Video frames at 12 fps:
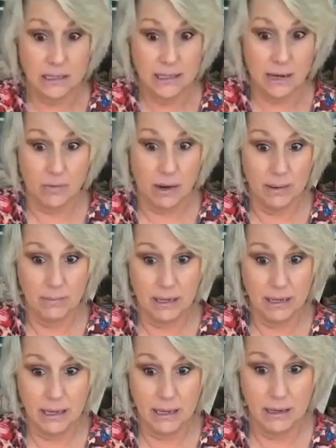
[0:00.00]
Is that right,
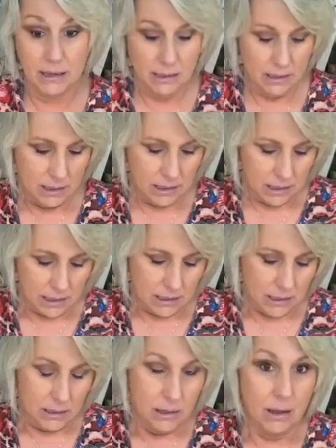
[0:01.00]
Becky?
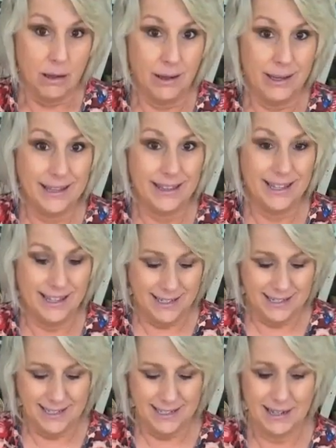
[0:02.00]
Y'all look at
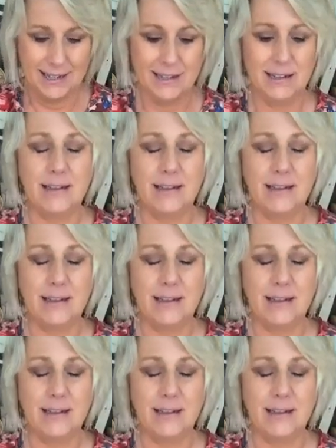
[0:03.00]
this.